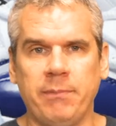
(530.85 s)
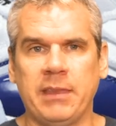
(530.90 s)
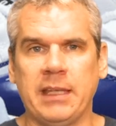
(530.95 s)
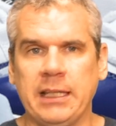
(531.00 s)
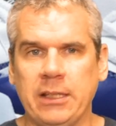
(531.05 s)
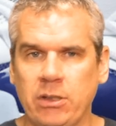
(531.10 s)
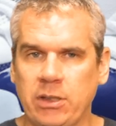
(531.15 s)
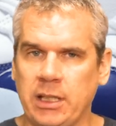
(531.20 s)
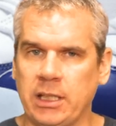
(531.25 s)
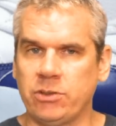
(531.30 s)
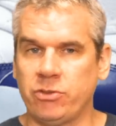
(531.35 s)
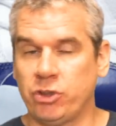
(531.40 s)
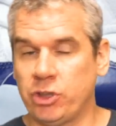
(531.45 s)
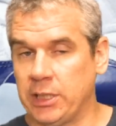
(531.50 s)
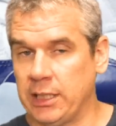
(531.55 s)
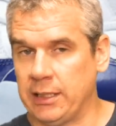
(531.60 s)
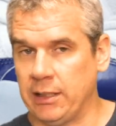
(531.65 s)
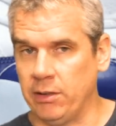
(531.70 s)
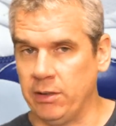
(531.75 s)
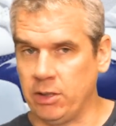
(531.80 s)
And thank you guys for
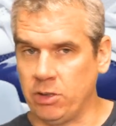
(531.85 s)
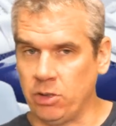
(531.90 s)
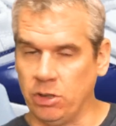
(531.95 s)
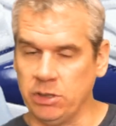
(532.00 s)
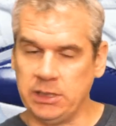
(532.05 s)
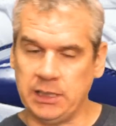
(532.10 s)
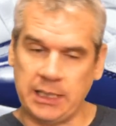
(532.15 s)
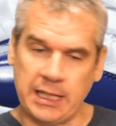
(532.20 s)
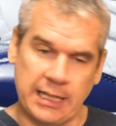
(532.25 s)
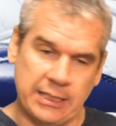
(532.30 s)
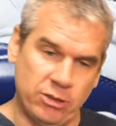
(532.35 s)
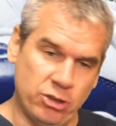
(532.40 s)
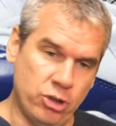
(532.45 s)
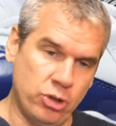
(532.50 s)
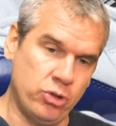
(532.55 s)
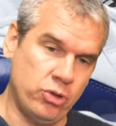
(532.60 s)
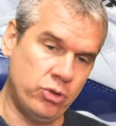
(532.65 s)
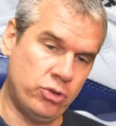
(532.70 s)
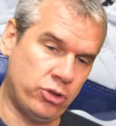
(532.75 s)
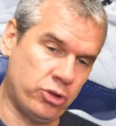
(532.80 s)
checking out the content. I
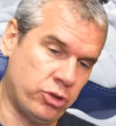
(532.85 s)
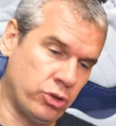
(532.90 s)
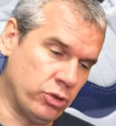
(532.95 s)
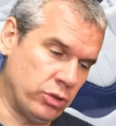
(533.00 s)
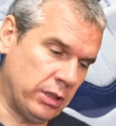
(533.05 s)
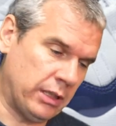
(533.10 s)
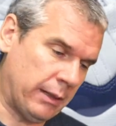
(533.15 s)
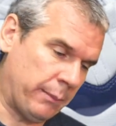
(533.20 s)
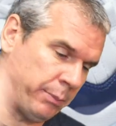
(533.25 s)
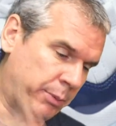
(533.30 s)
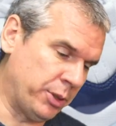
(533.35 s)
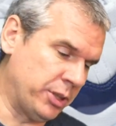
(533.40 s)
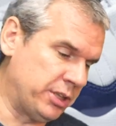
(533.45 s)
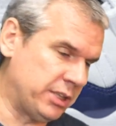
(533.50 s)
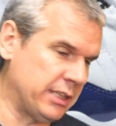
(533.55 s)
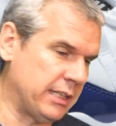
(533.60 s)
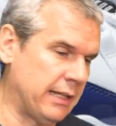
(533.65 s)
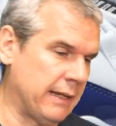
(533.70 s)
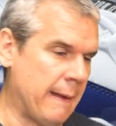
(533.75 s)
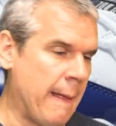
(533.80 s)
do truly
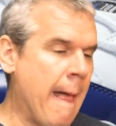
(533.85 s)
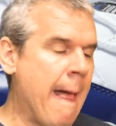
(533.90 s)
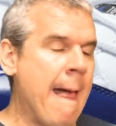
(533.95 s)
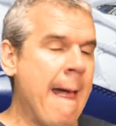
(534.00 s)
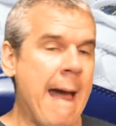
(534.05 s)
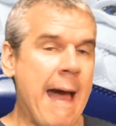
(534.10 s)
appreciate it.